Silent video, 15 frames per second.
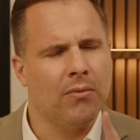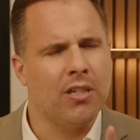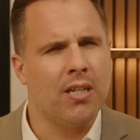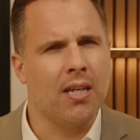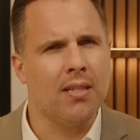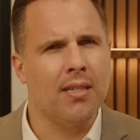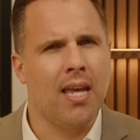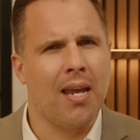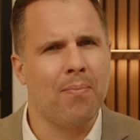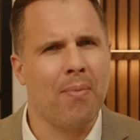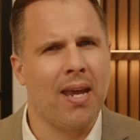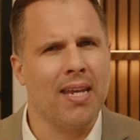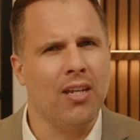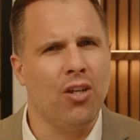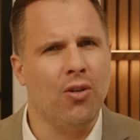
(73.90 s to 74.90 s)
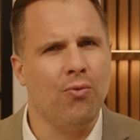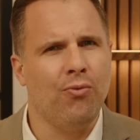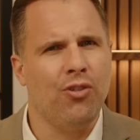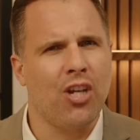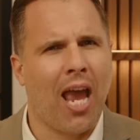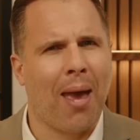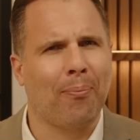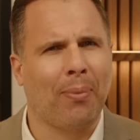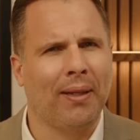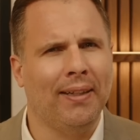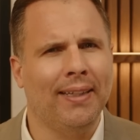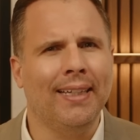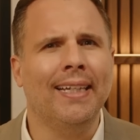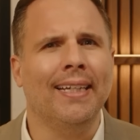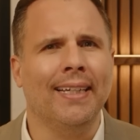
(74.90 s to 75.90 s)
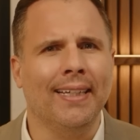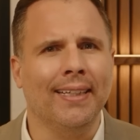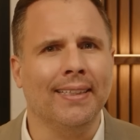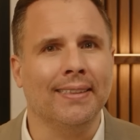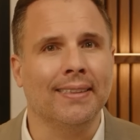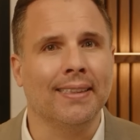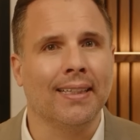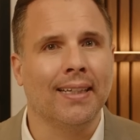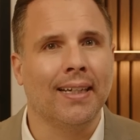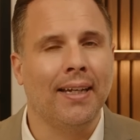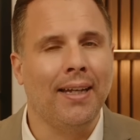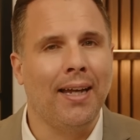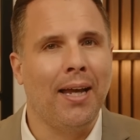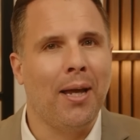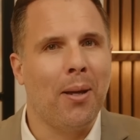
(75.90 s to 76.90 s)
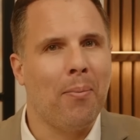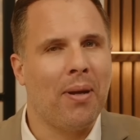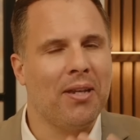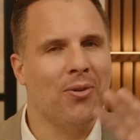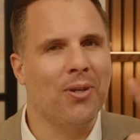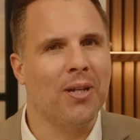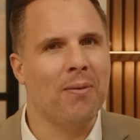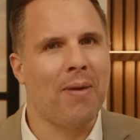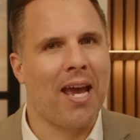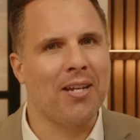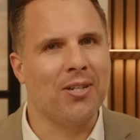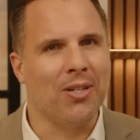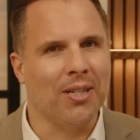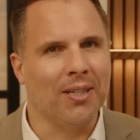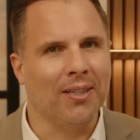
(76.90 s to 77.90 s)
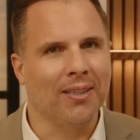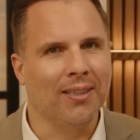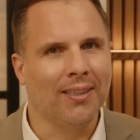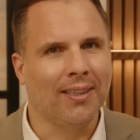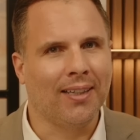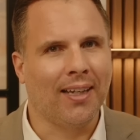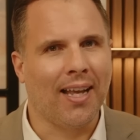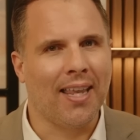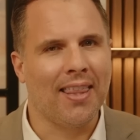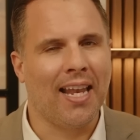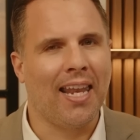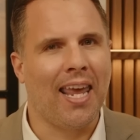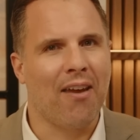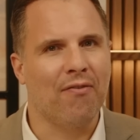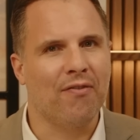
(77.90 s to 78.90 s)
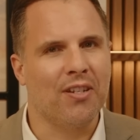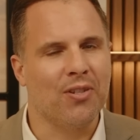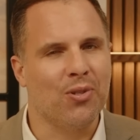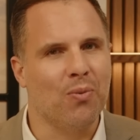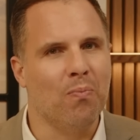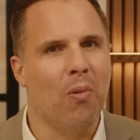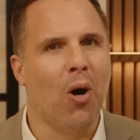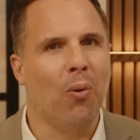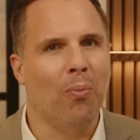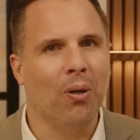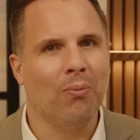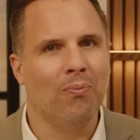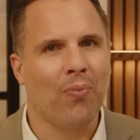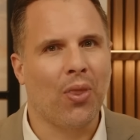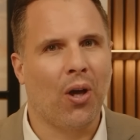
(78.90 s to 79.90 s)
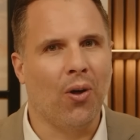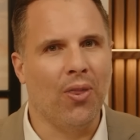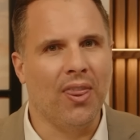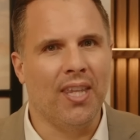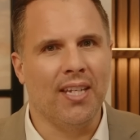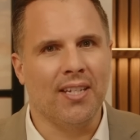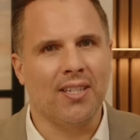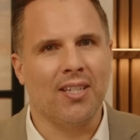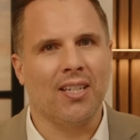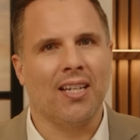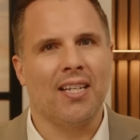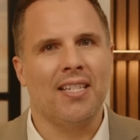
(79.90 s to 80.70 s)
Does that make you Japanese? But you can imagine the leftist mob on this.